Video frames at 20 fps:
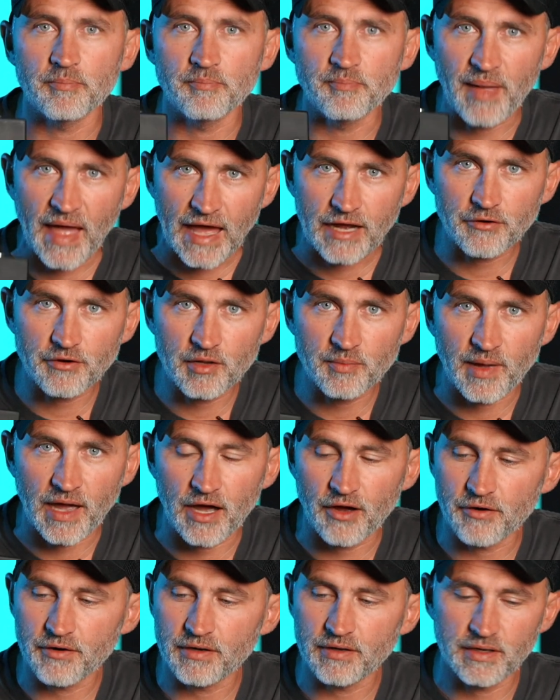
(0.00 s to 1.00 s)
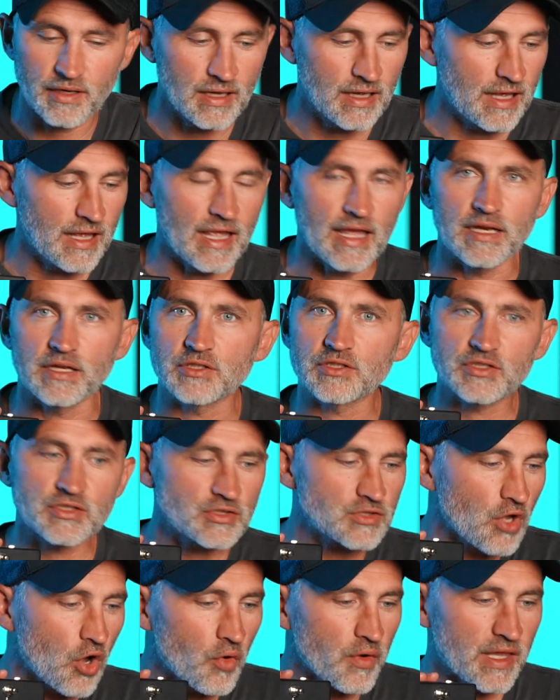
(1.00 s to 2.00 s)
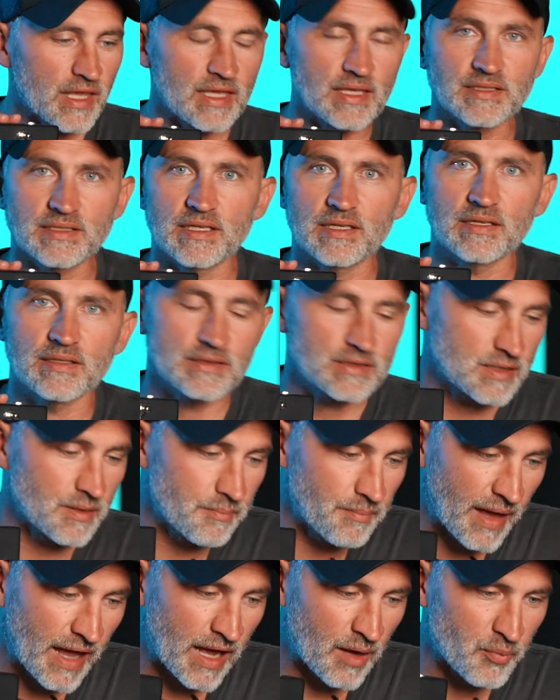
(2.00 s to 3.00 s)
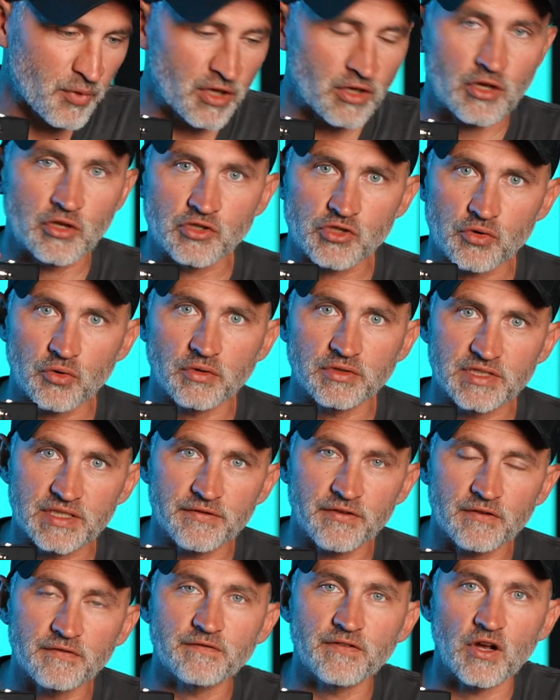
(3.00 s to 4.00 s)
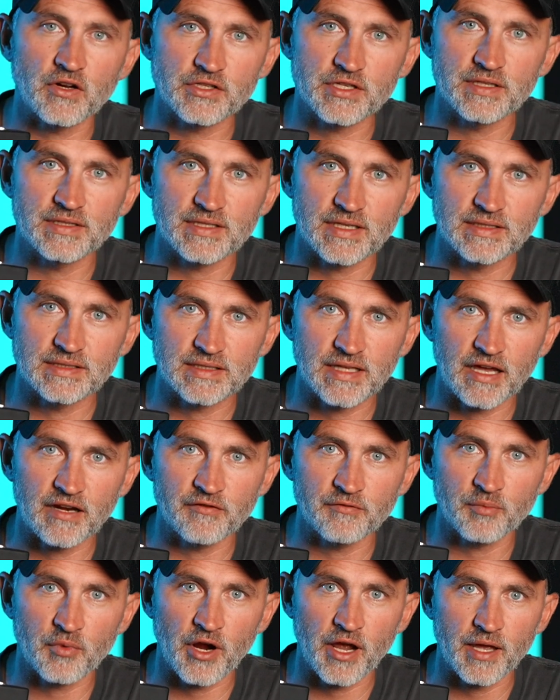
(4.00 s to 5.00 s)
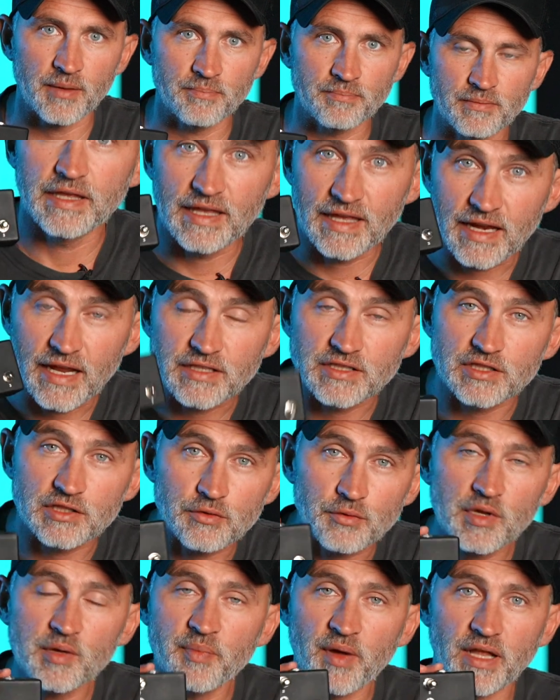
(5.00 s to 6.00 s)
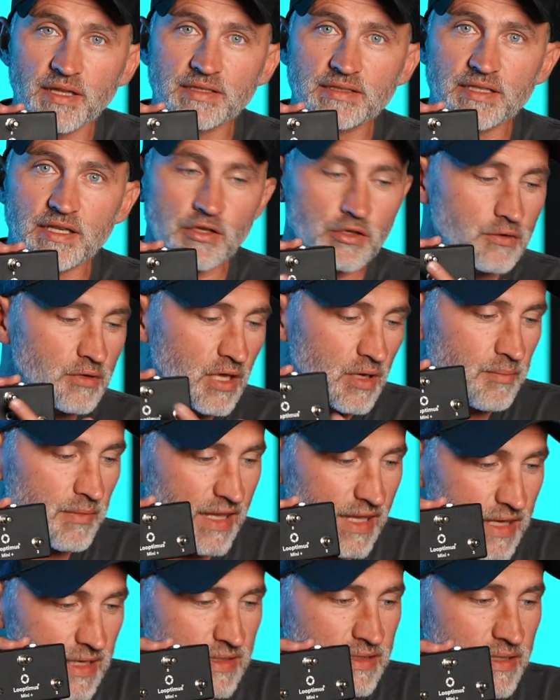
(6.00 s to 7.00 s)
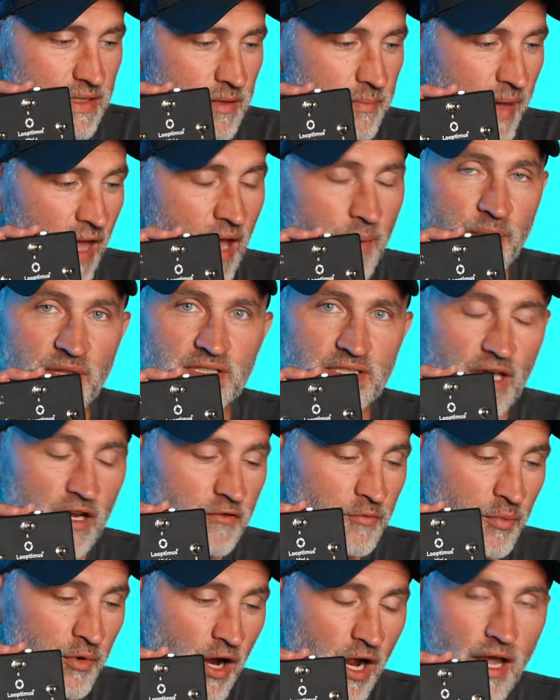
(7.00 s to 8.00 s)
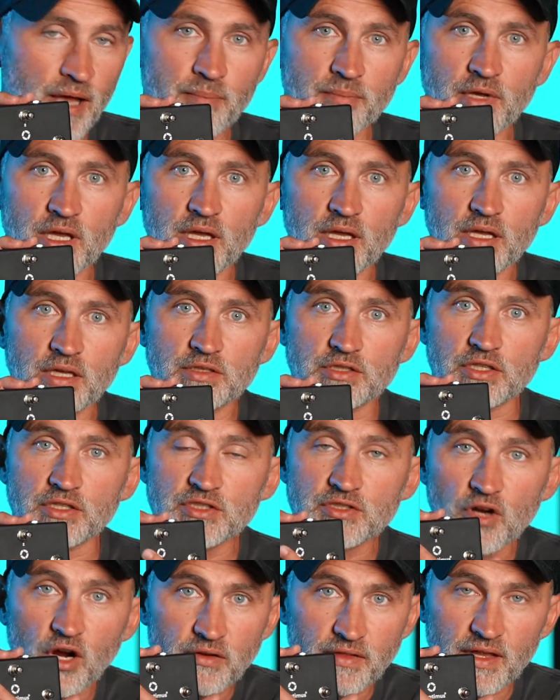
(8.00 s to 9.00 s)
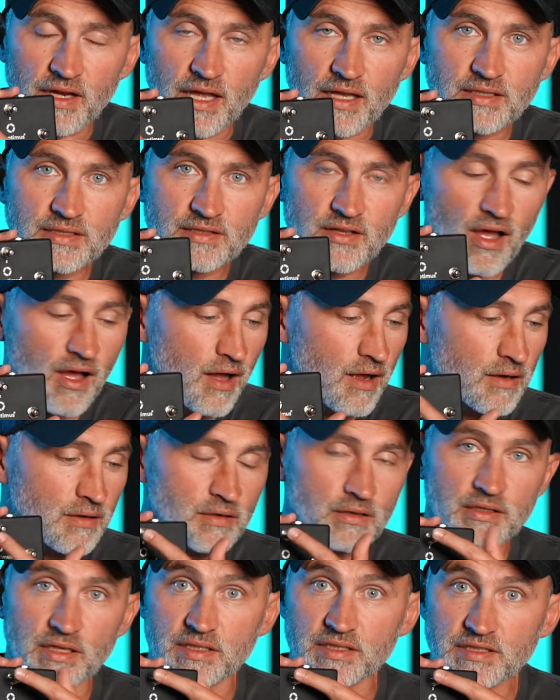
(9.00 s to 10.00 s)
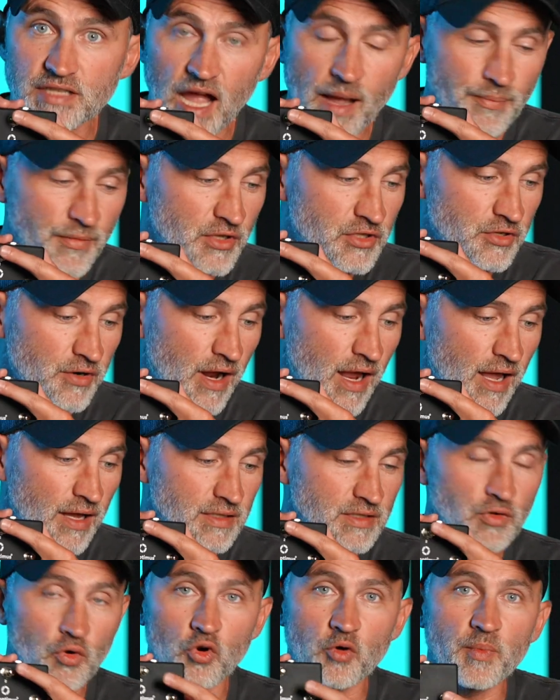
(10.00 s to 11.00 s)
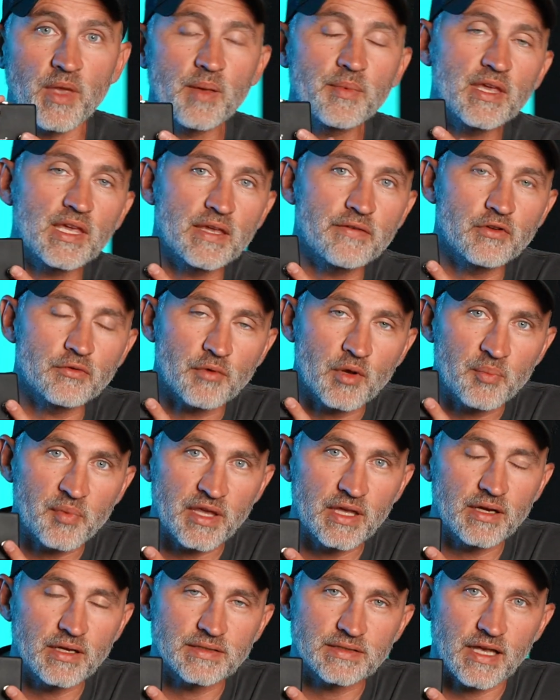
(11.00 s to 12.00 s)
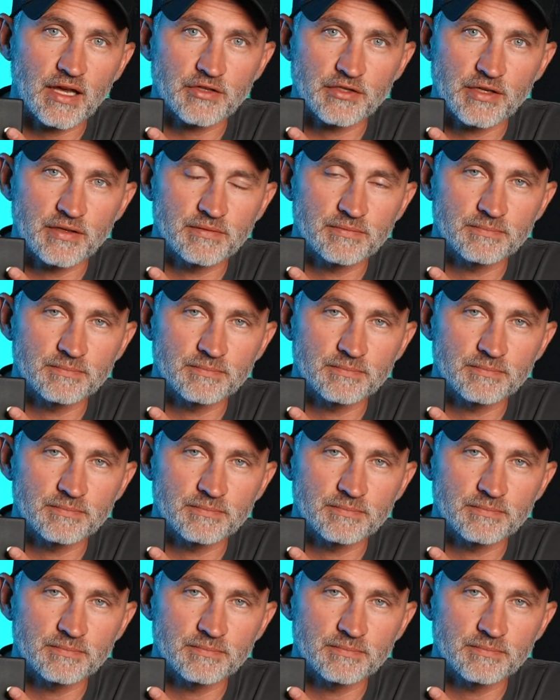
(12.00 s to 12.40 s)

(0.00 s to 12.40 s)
battery-powered, and is so easy to map and control different functions inside of Prime. It has 3 buttons that you can easily map inside of Prime to start the next song, to stop the tracks, or maybe even repeat a section.